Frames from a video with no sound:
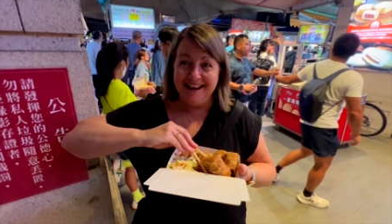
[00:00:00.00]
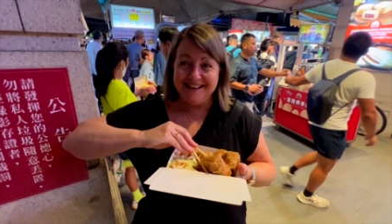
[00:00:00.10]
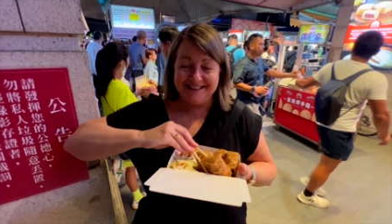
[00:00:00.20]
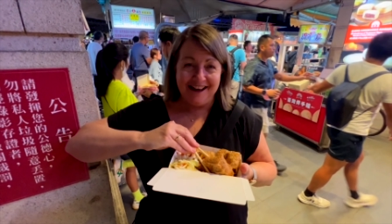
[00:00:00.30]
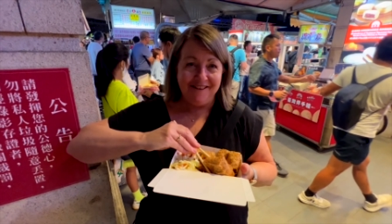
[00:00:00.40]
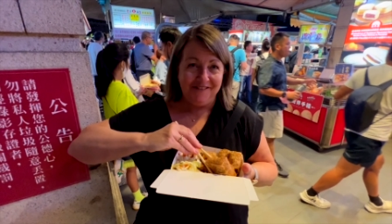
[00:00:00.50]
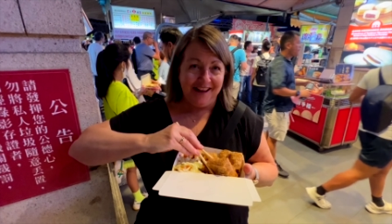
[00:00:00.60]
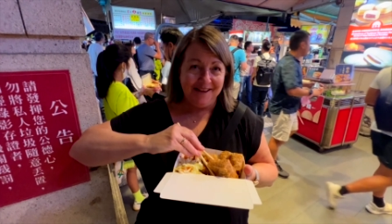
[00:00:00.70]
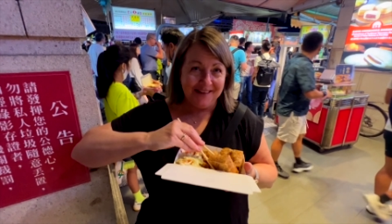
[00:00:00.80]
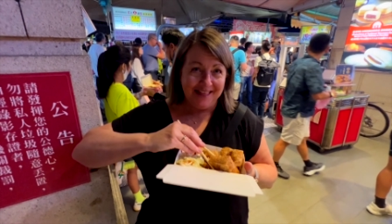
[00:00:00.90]
He's laughing
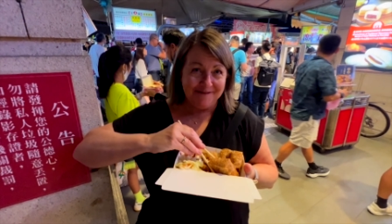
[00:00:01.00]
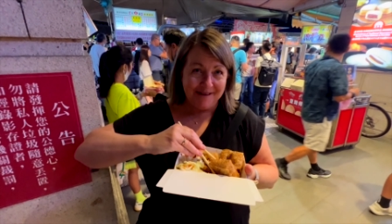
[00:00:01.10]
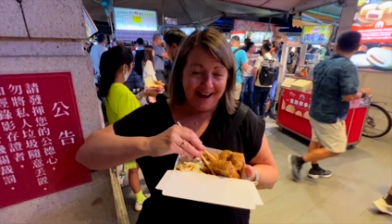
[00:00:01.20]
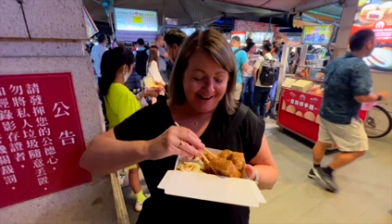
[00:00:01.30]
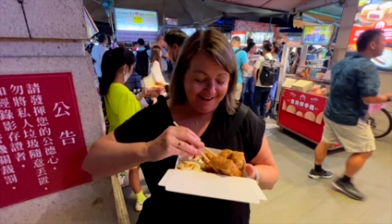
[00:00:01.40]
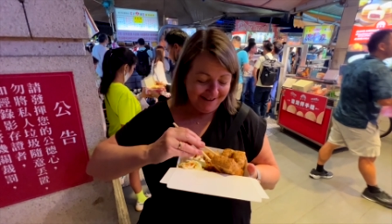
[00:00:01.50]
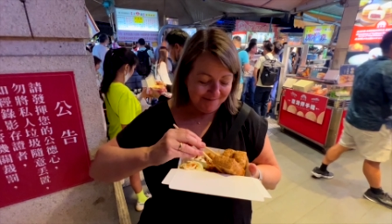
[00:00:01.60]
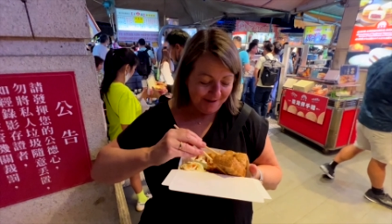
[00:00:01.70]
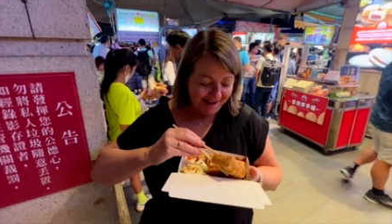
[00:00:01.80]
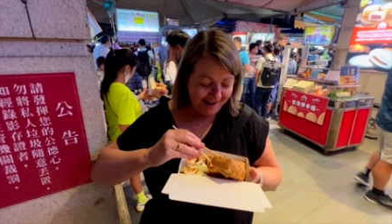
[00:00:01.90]
at me, that man going
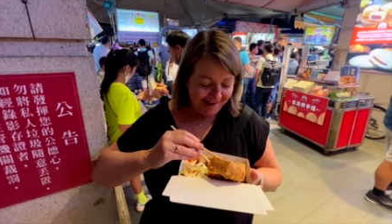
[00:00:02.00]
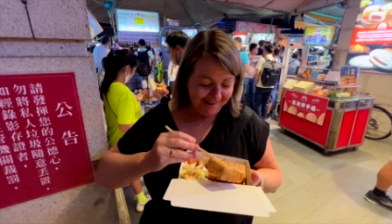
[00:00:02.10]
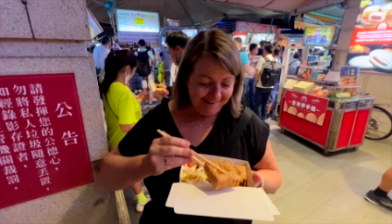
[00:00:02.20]
by.